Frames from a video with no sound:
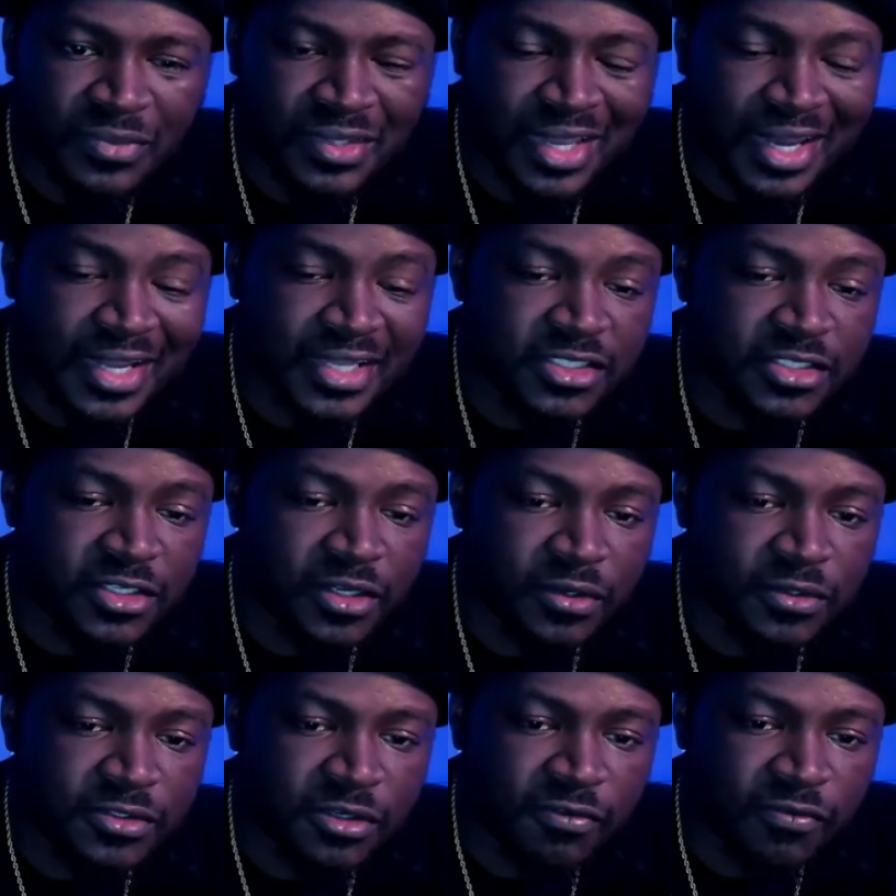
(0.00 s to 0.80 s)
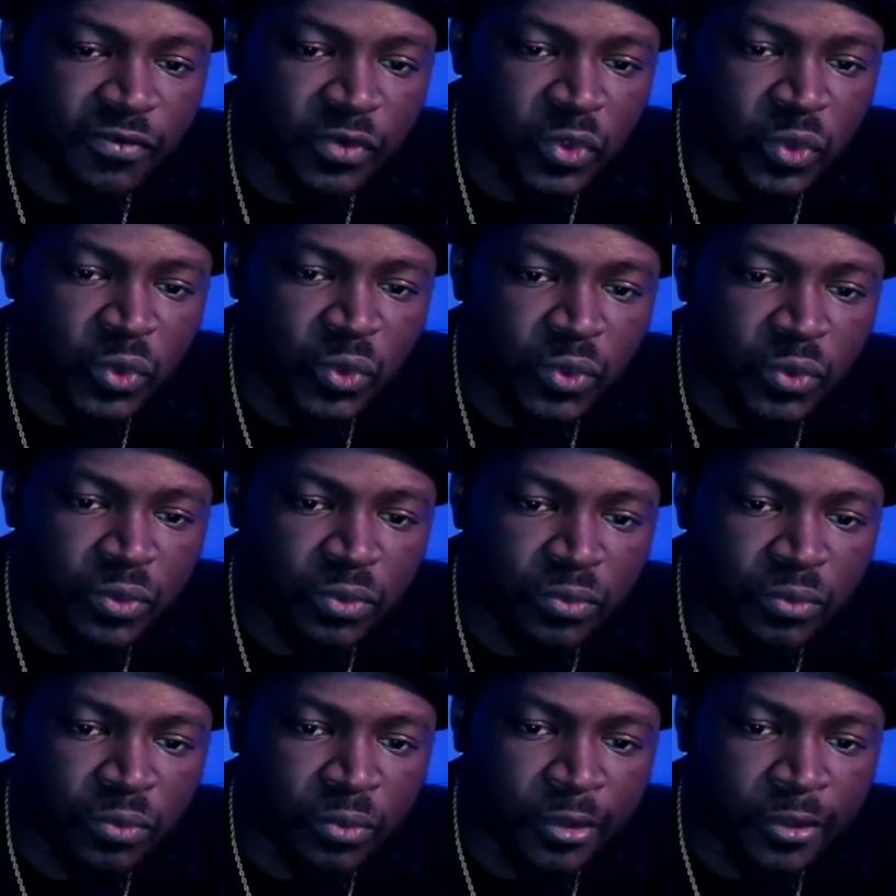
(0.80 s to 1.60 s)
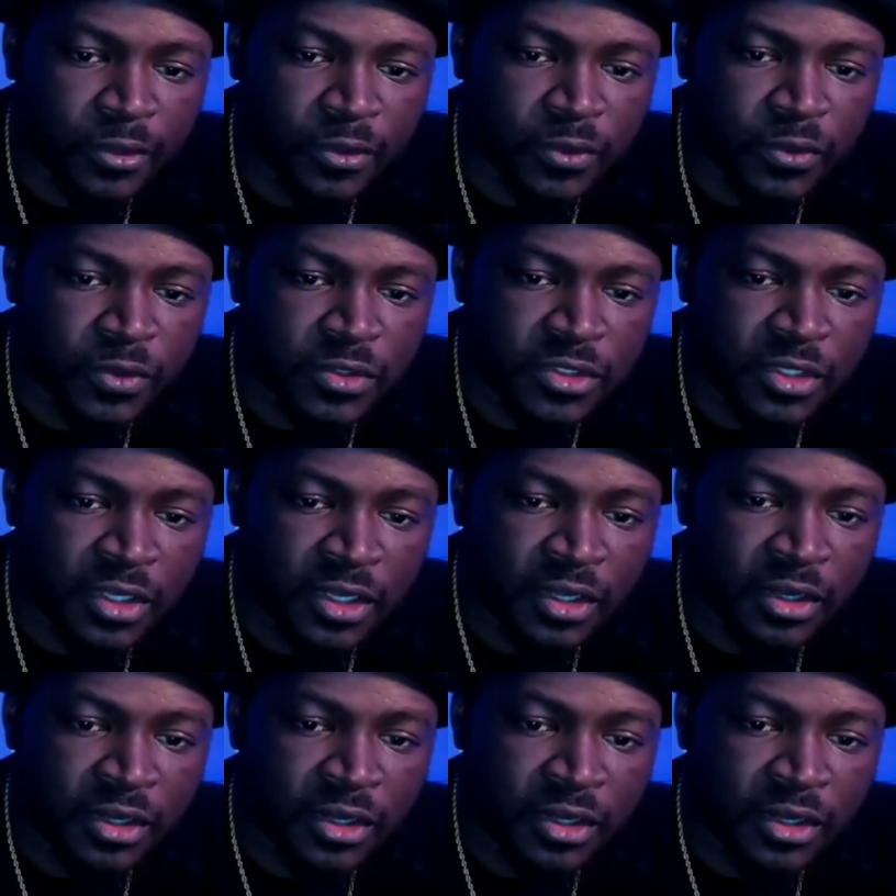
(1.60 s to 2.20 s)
has notes of oud, rose,